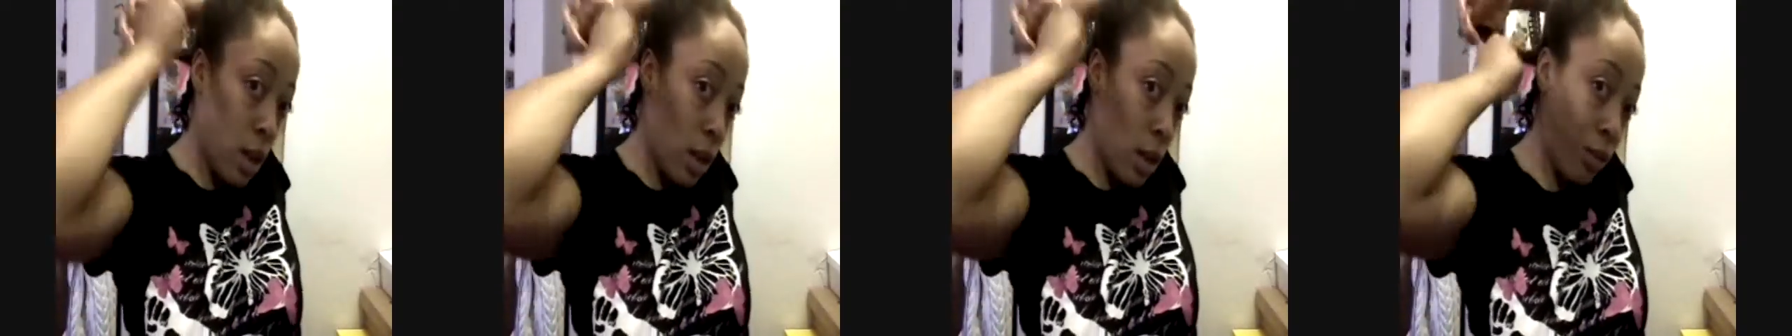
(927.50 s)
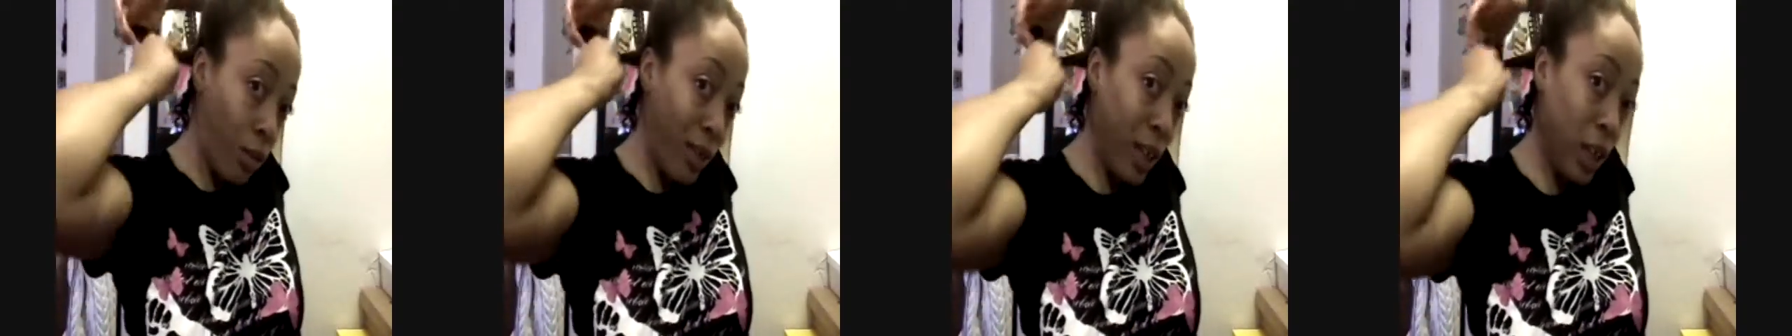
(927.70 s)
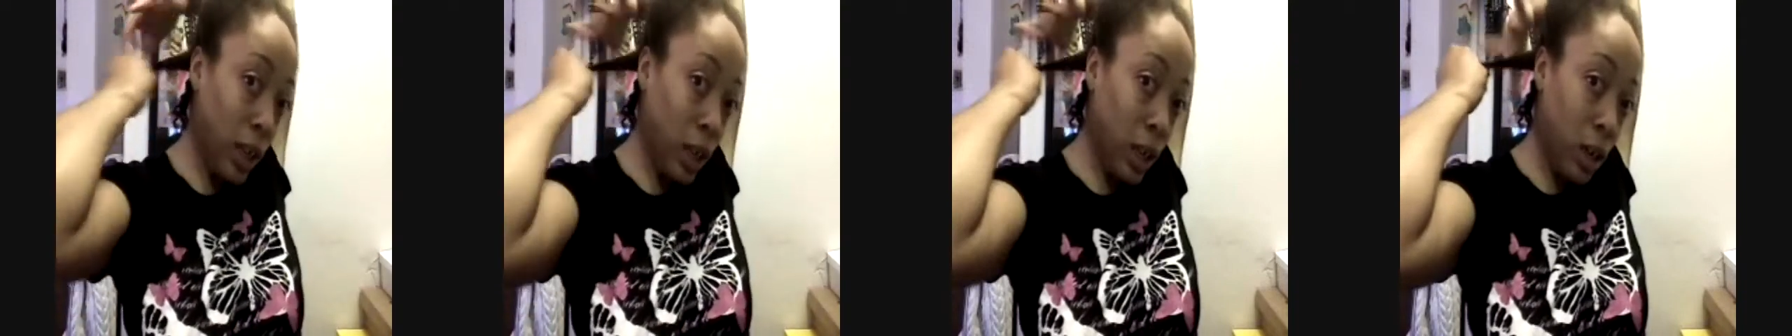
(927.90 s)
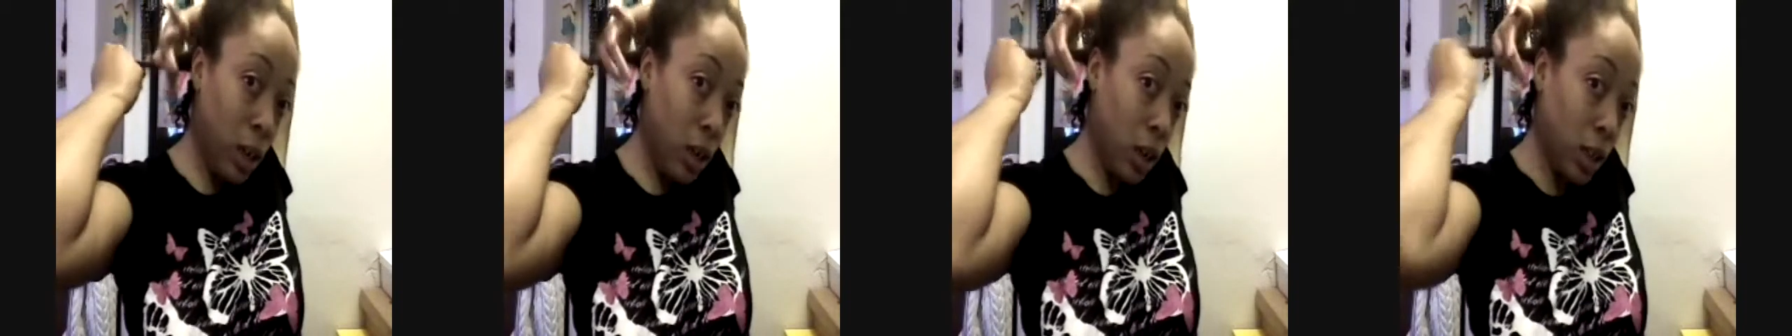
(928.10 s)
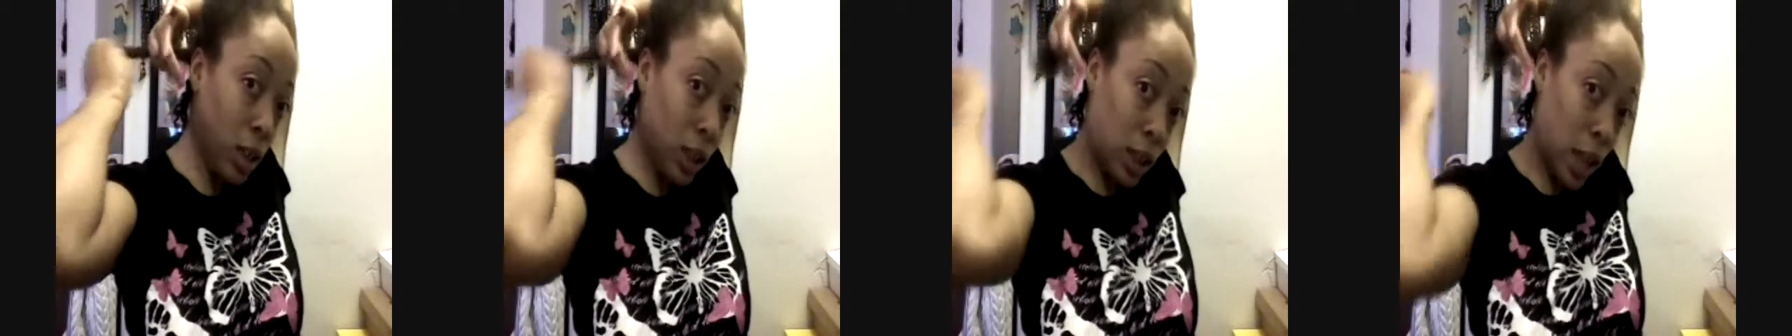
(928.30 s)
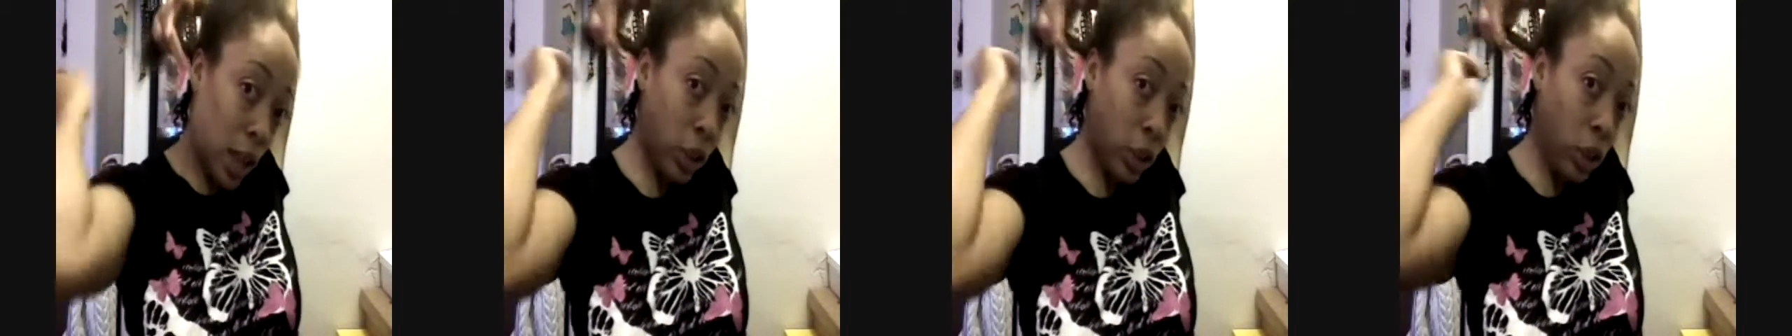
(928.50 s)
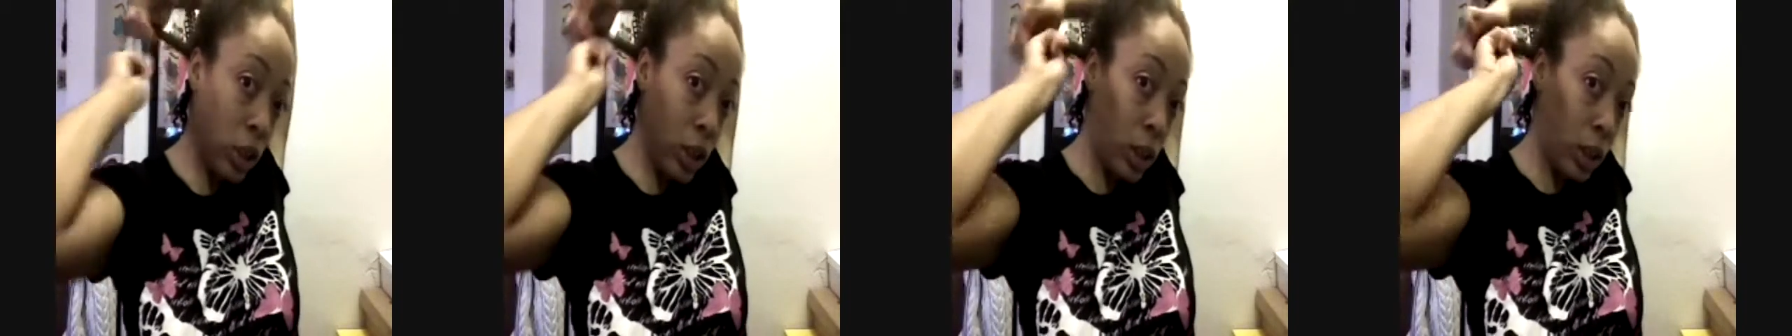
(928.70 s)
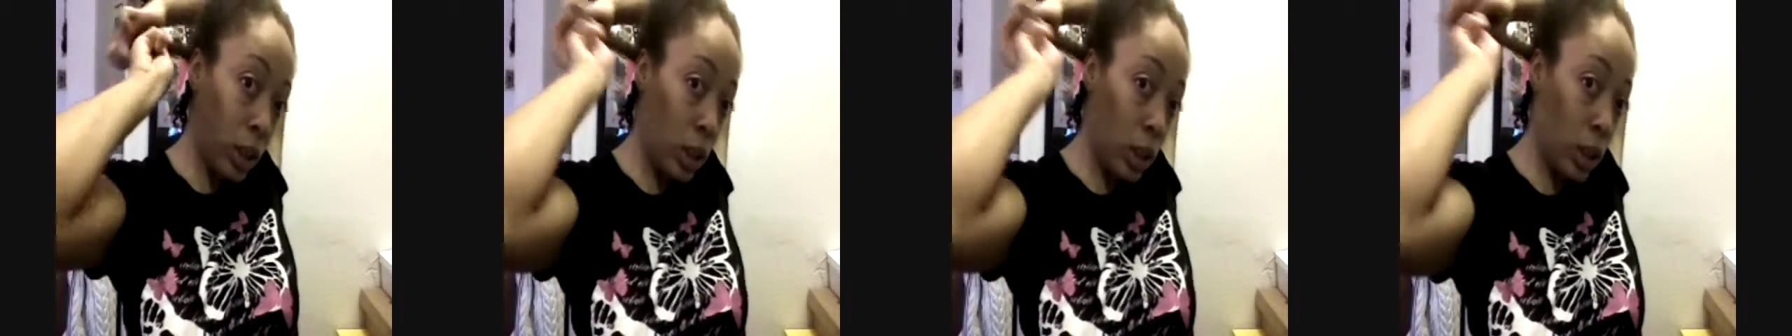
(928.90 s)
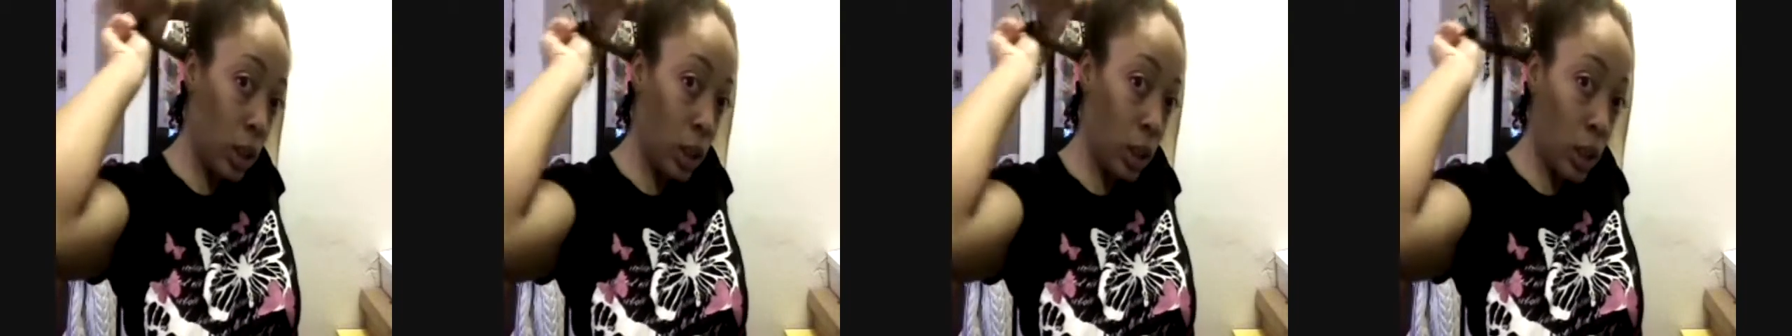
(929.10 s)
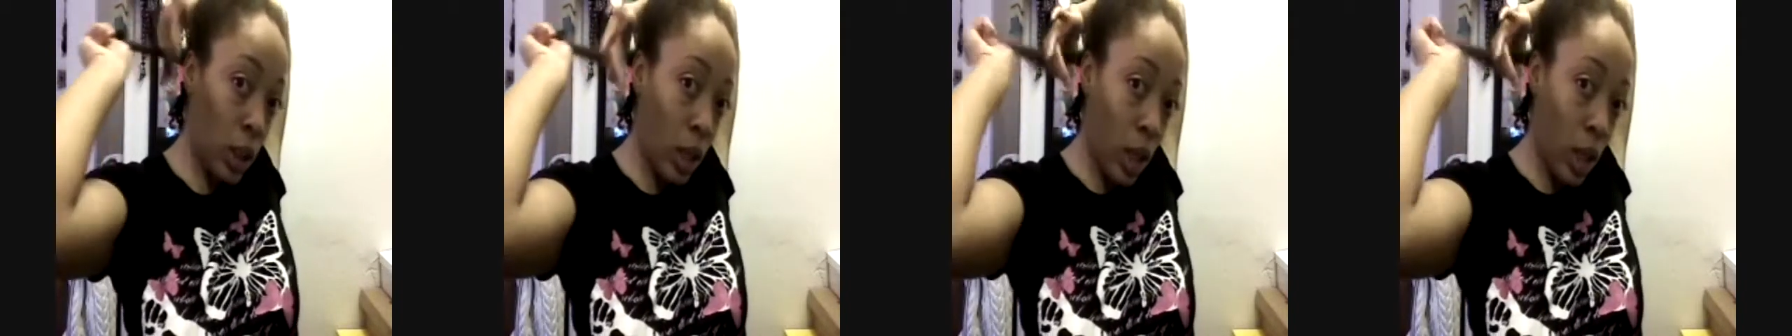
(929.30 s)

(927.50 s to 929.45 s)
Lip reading: 3 sections,